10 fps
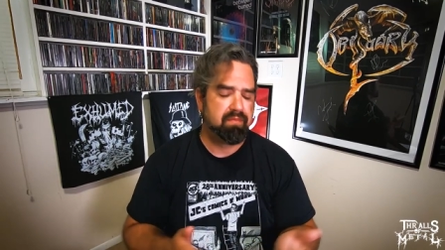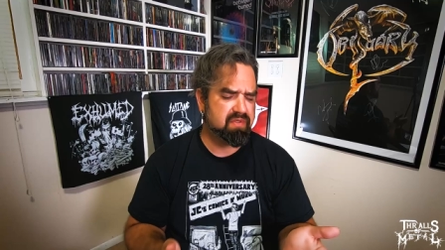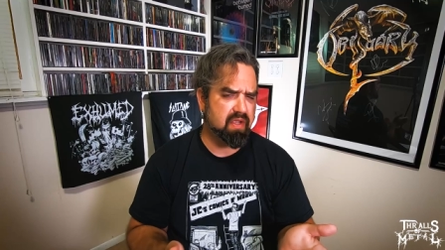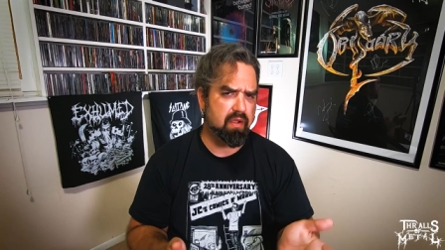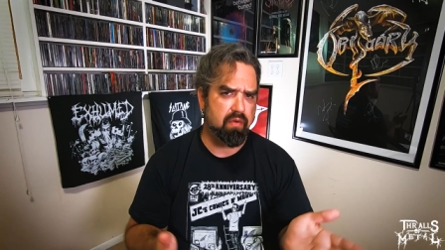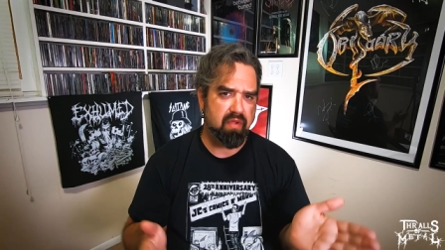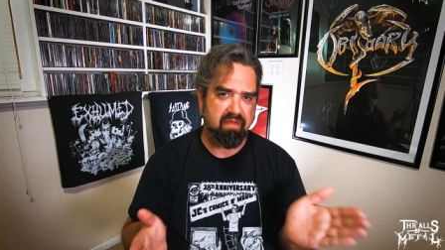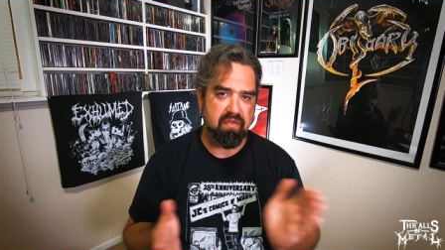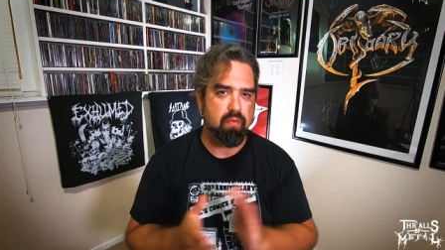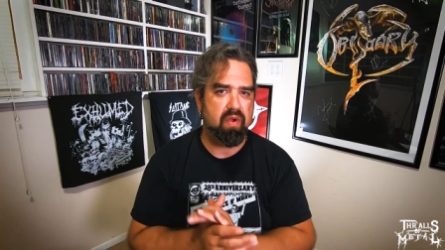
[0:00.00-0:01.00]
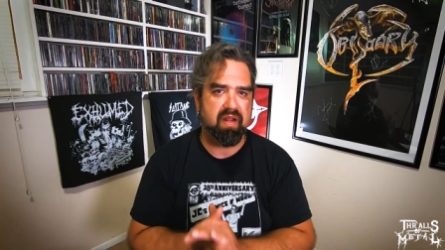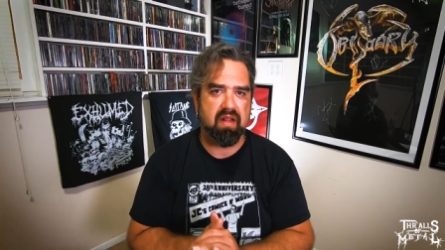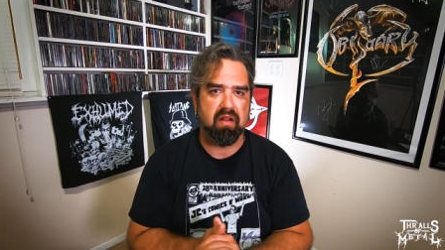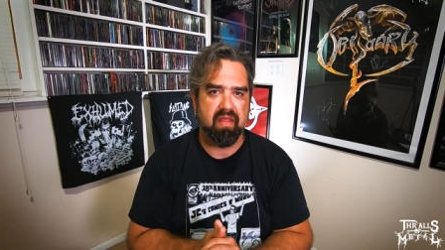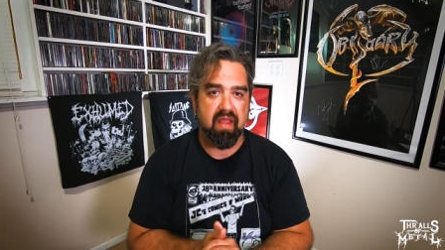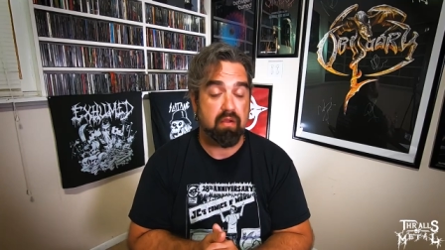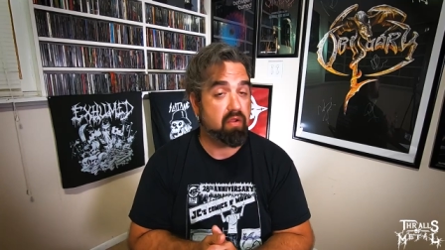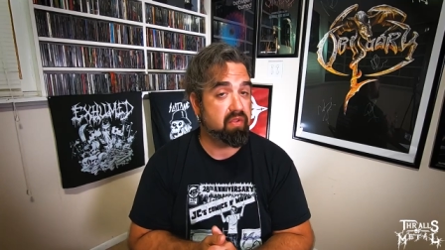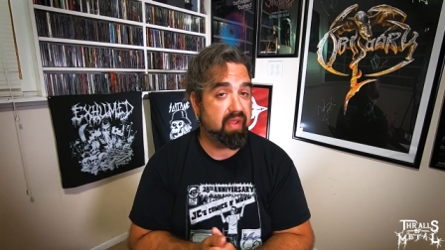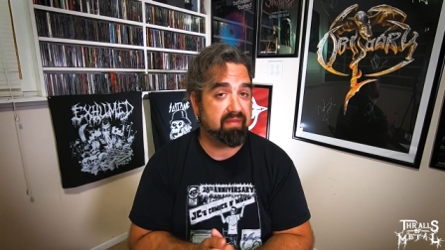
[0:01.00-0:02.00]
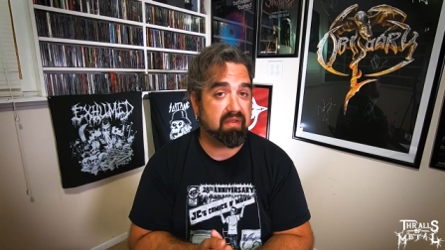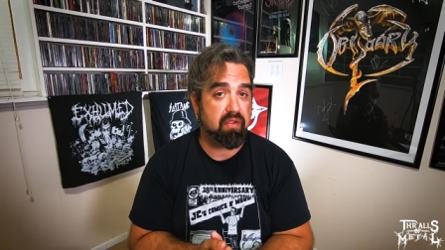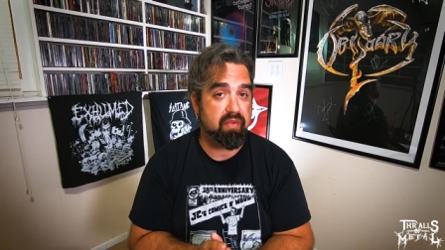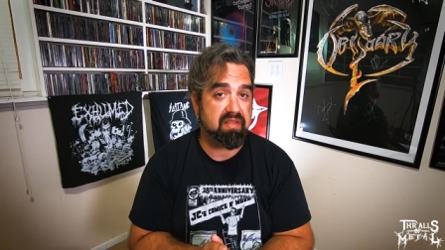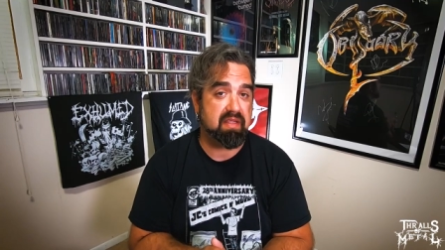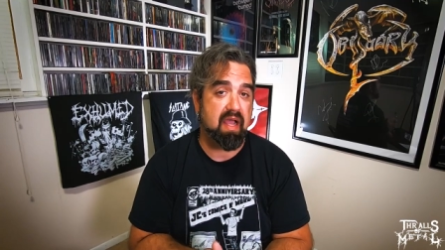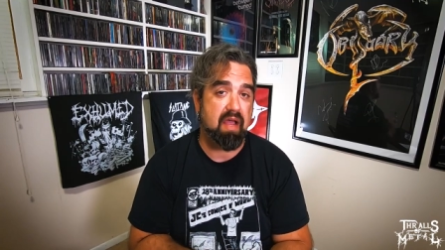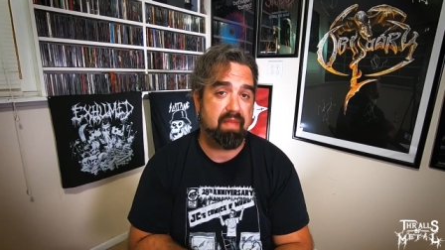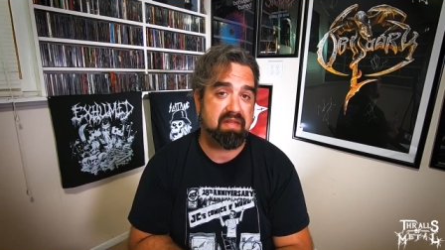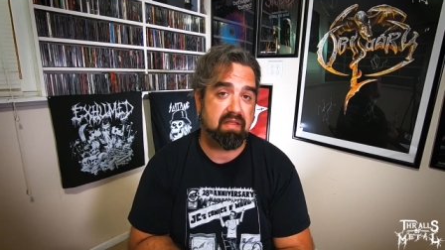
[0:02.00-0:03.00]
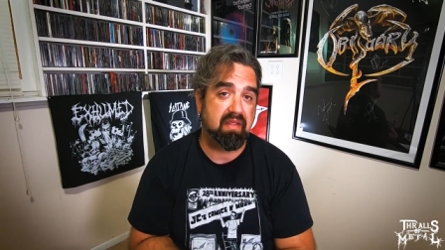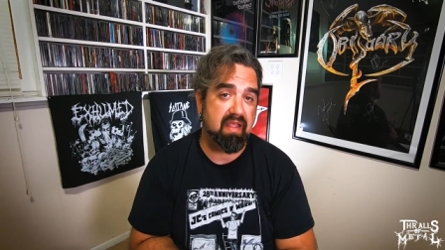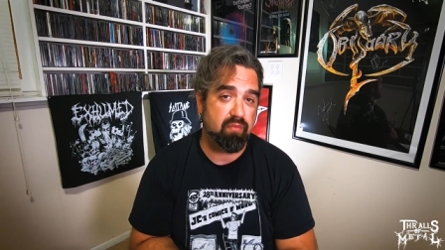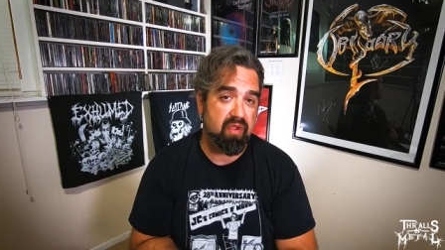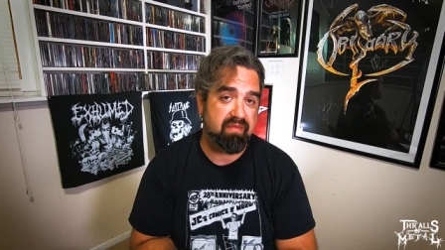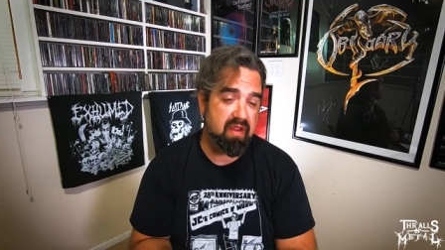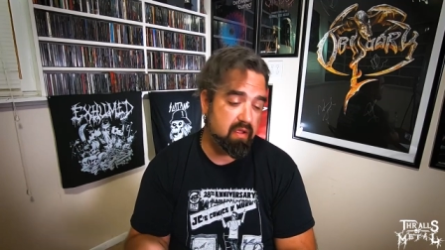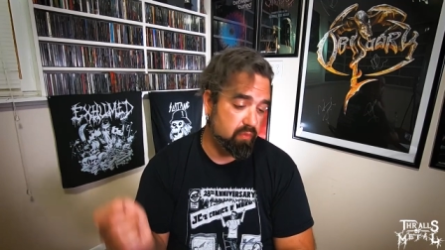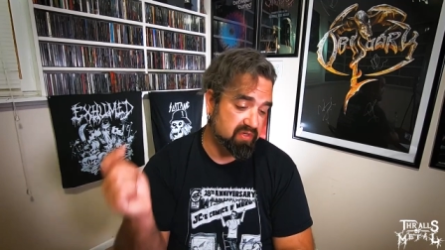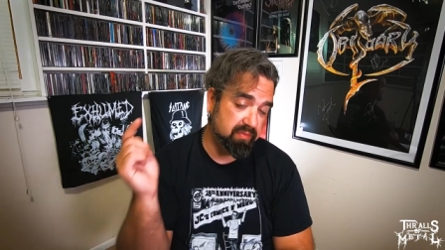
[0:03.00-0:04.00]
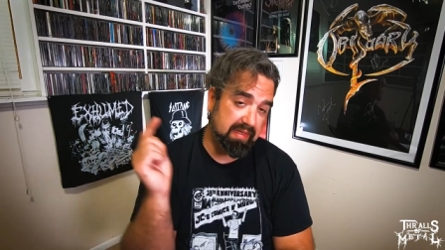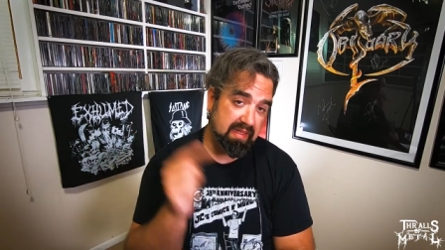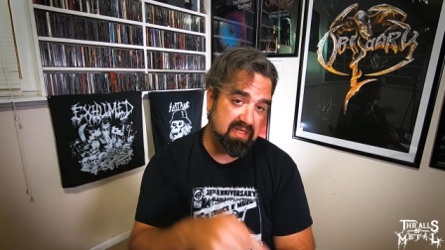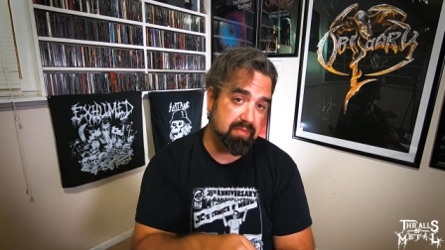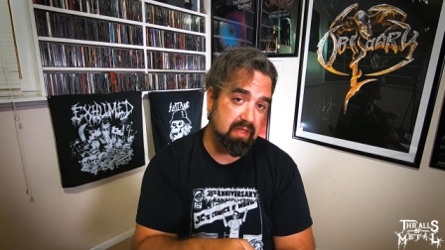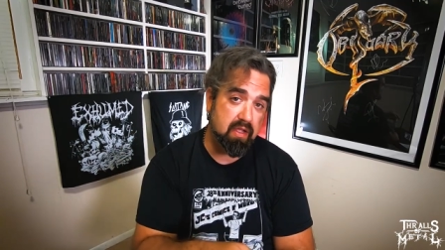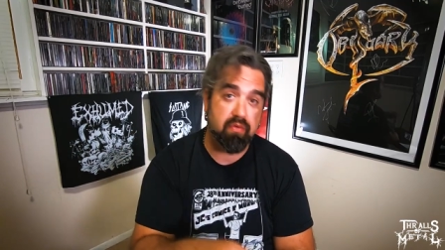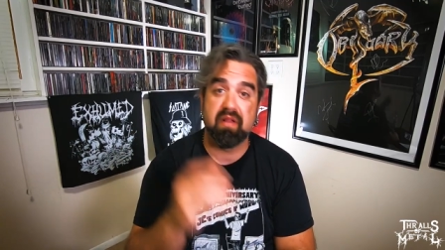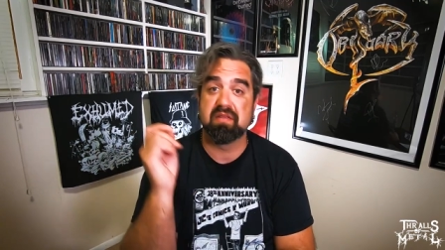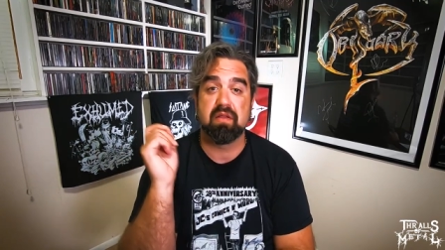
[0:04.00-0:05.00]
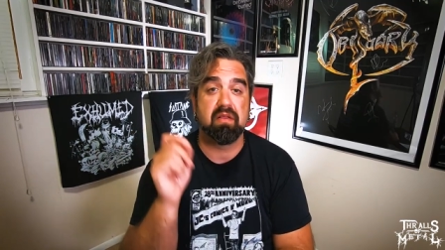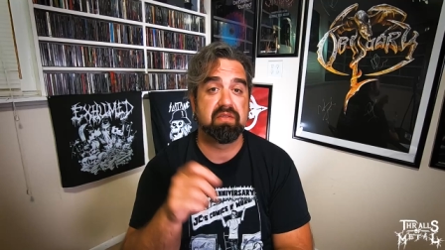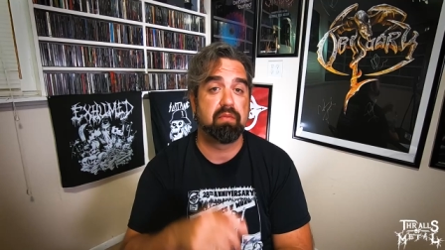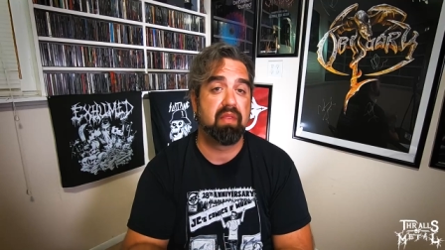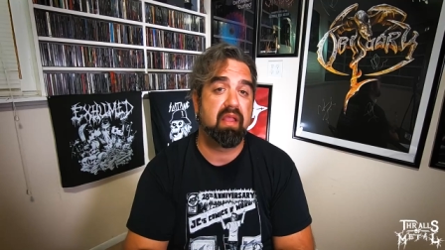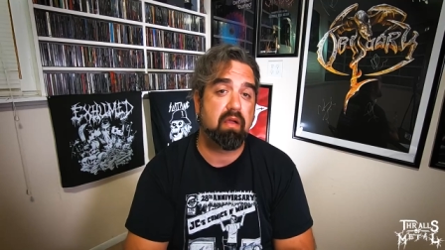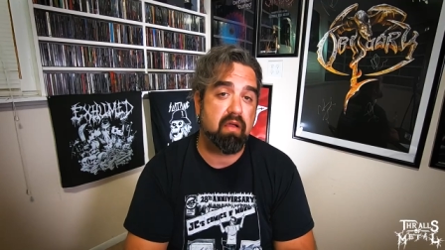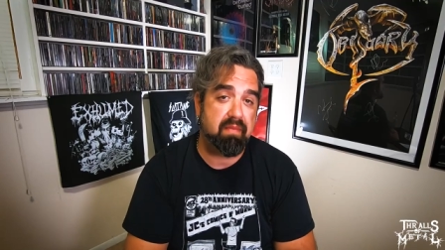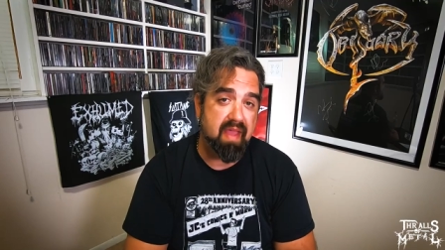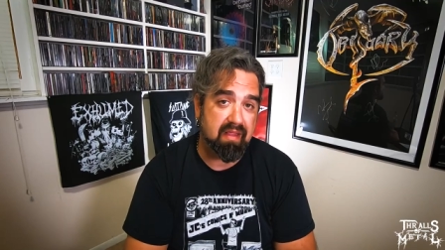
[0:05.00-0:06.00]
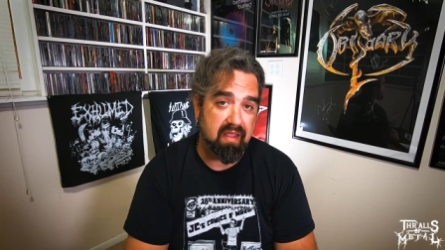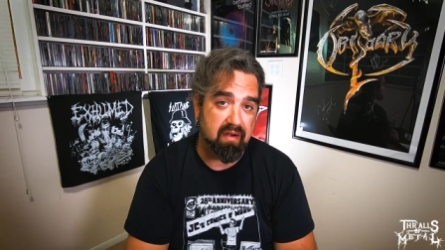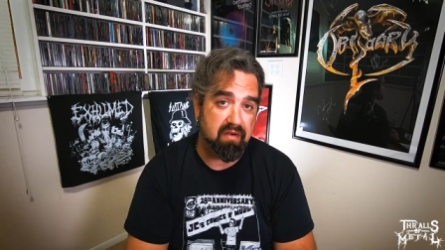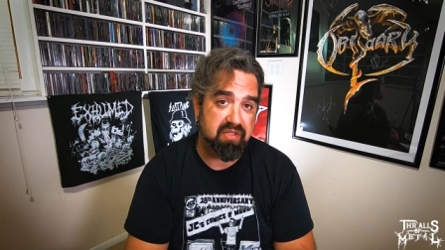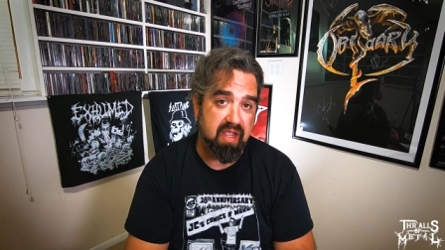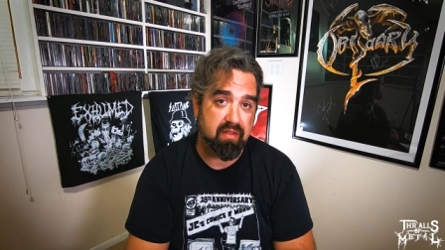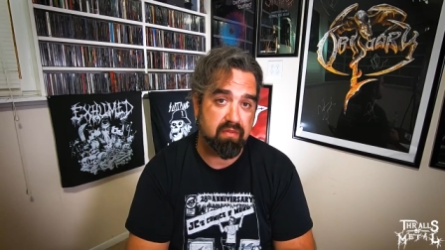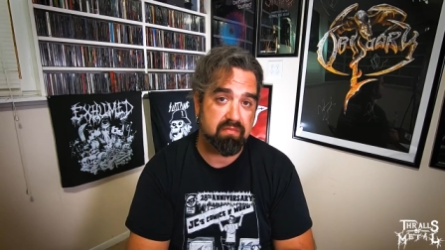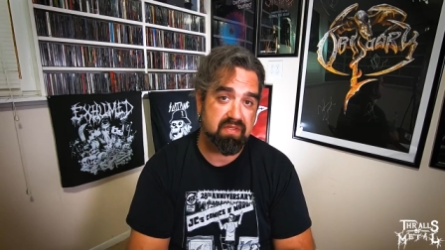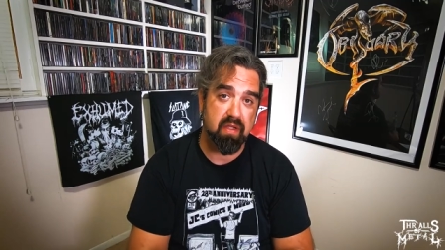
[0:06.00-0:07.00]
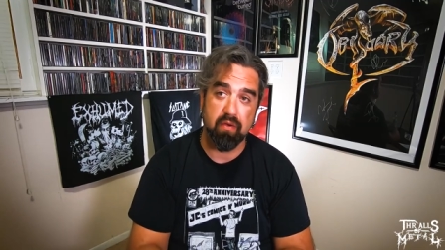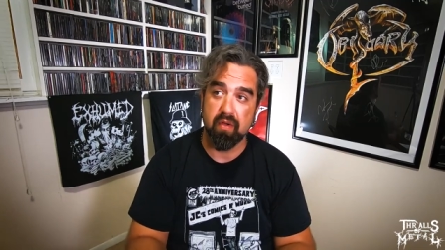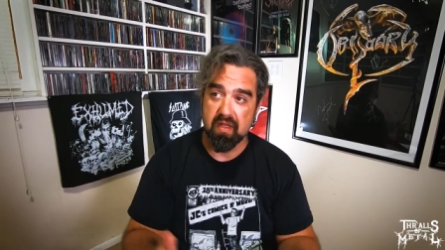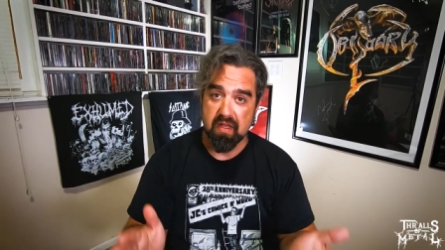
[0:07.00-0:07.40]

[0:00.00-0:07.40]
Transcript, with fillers: So if you want in on that, all you have to do is comment on the giveaway video, which will be linked below. It is also playing automatically on our channel. So